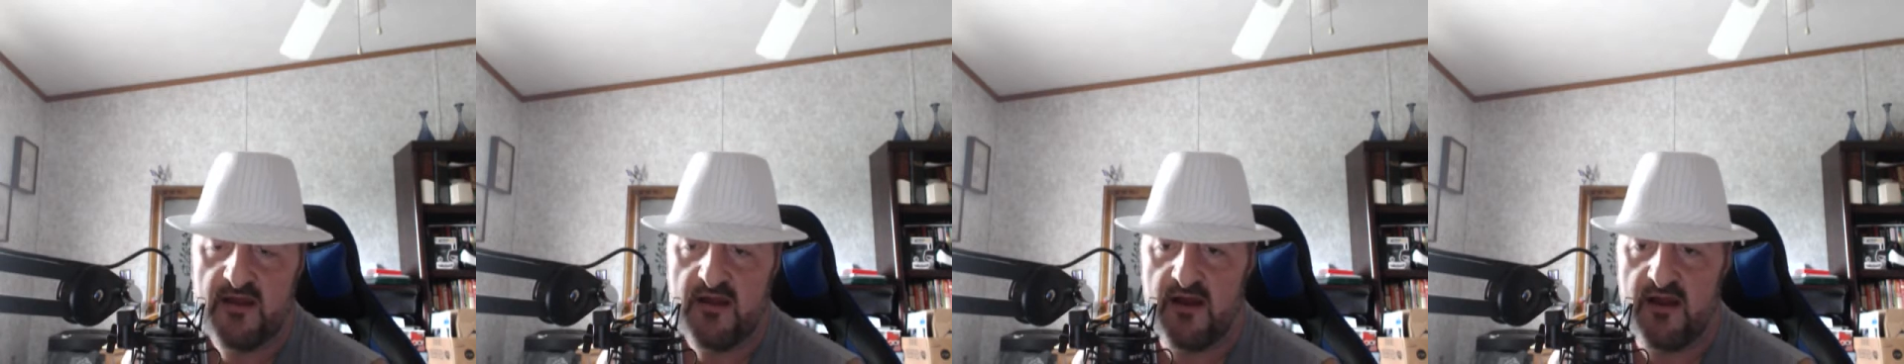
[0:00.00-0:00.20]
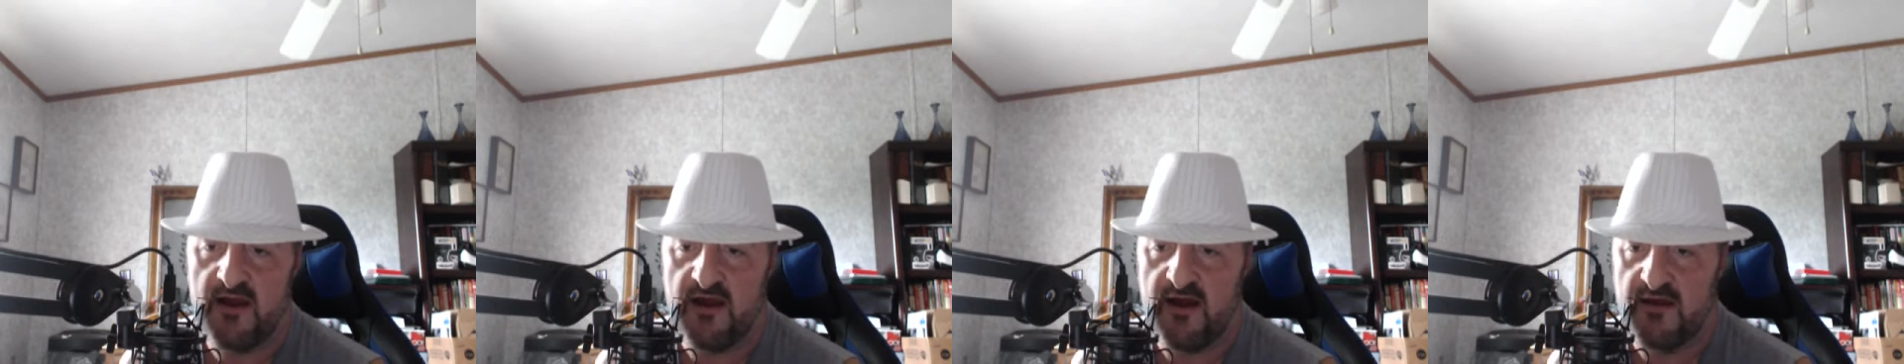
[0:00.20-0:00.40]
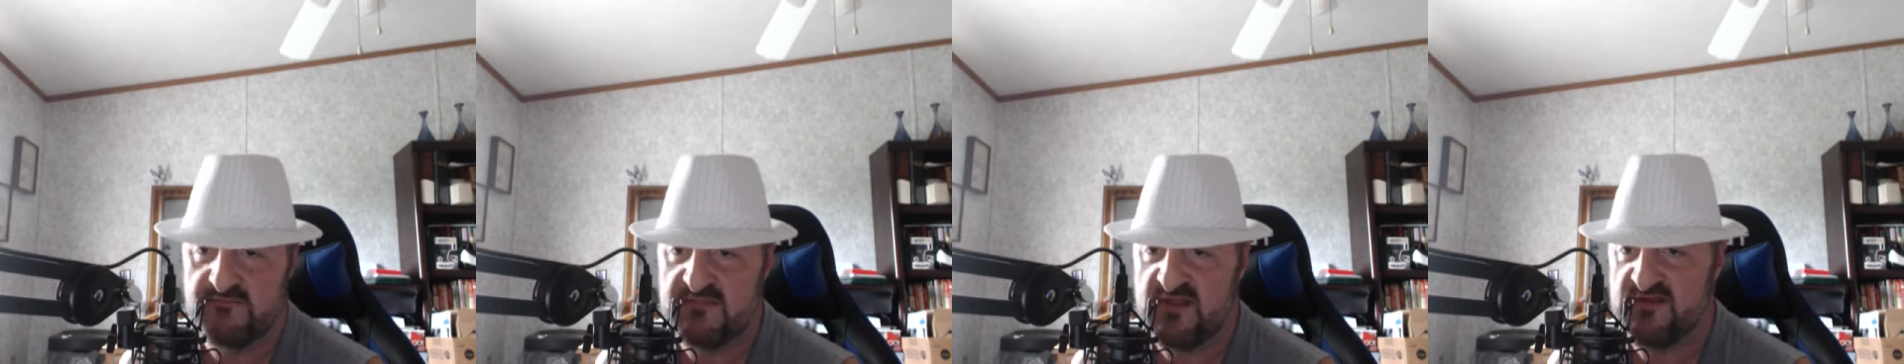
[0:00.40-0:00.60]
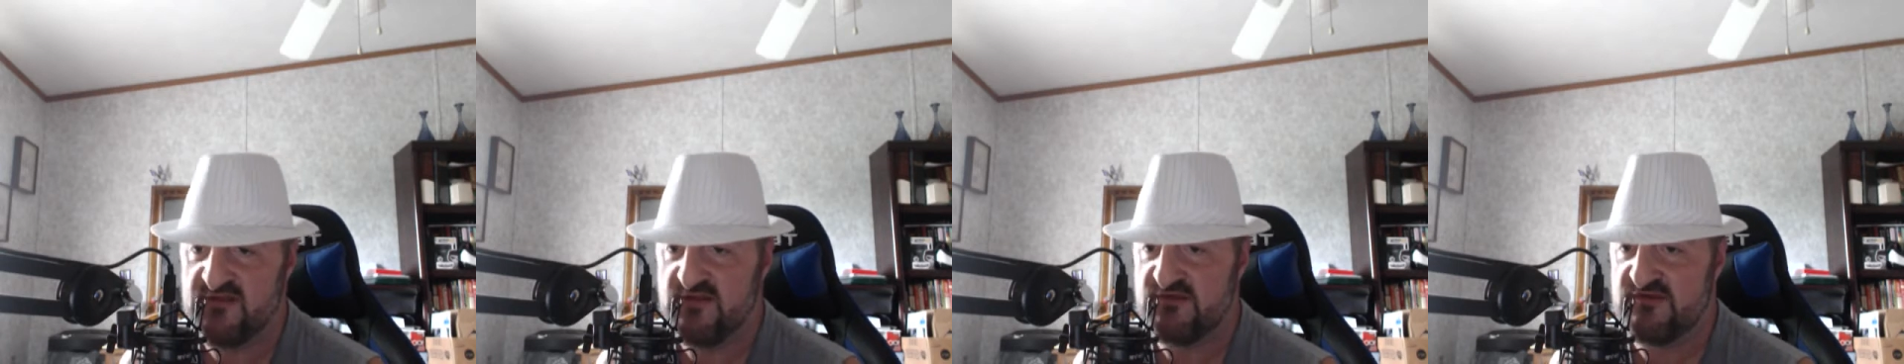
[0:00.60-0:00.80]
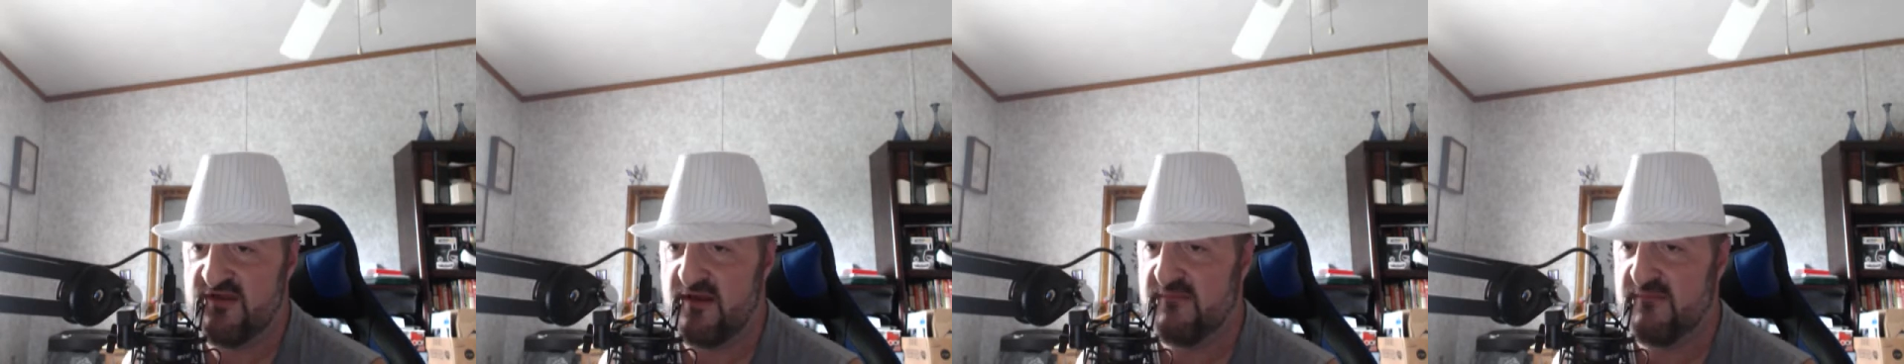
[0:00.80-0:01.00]
Um, this
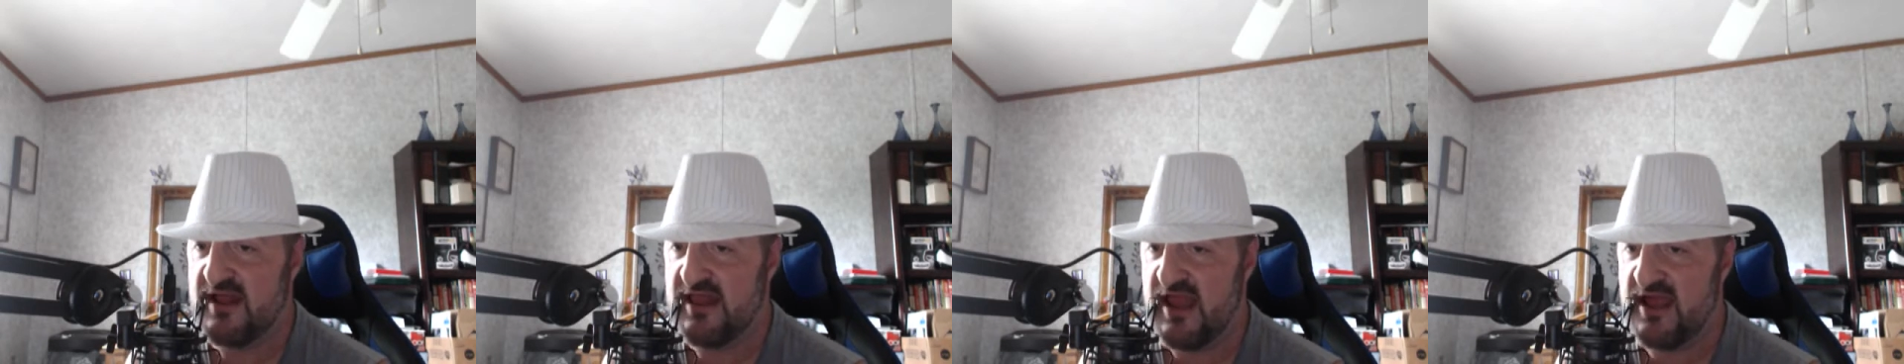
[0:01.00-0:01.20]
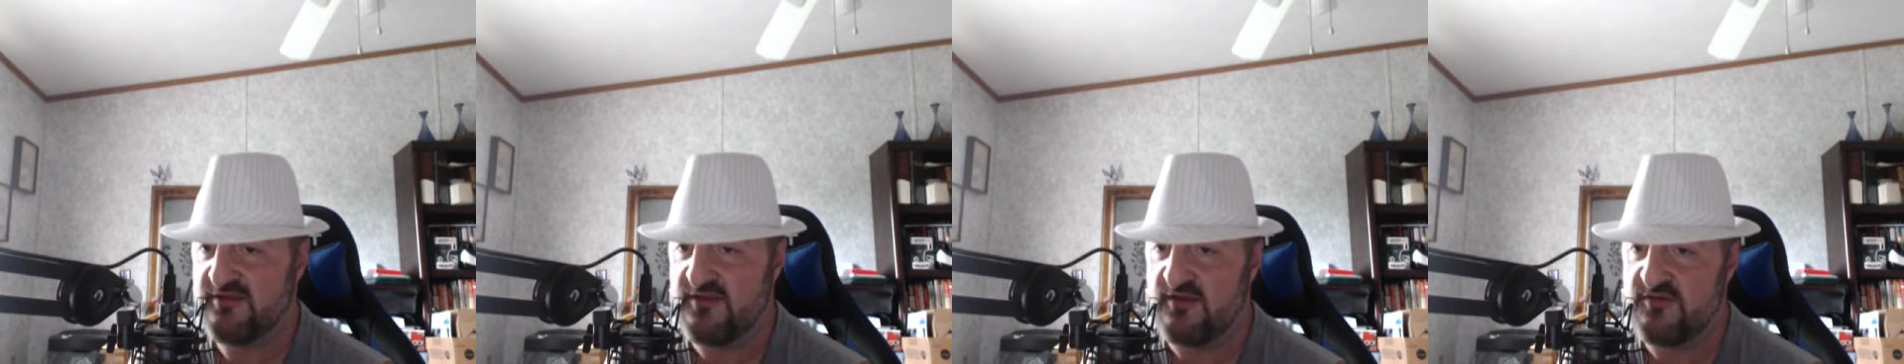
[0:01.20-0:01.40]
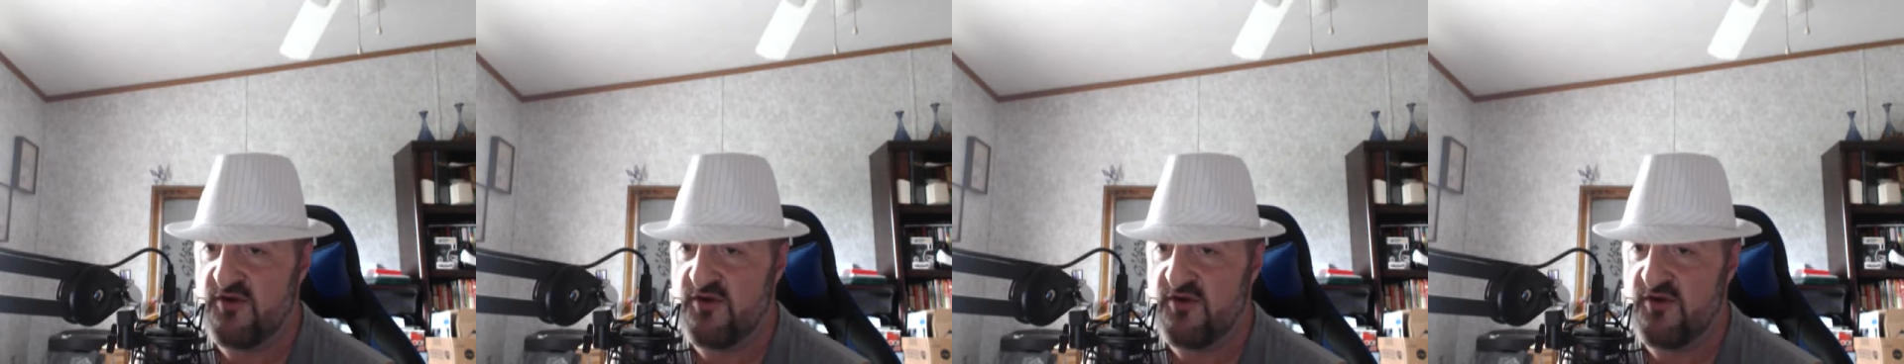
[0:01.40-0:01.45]
is something I like to